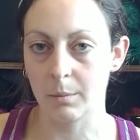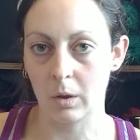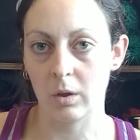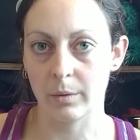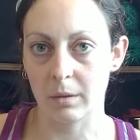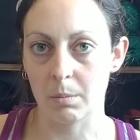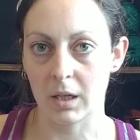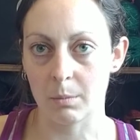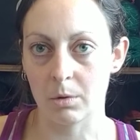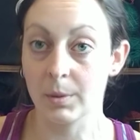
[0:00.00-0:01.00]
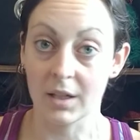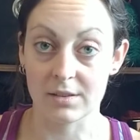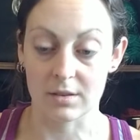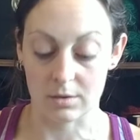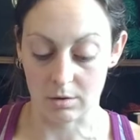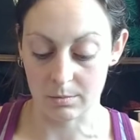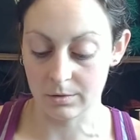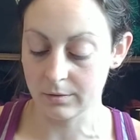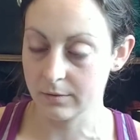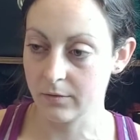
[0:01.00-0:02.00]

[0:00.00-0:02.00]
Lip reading: I'm going with Impeccable because it's durable.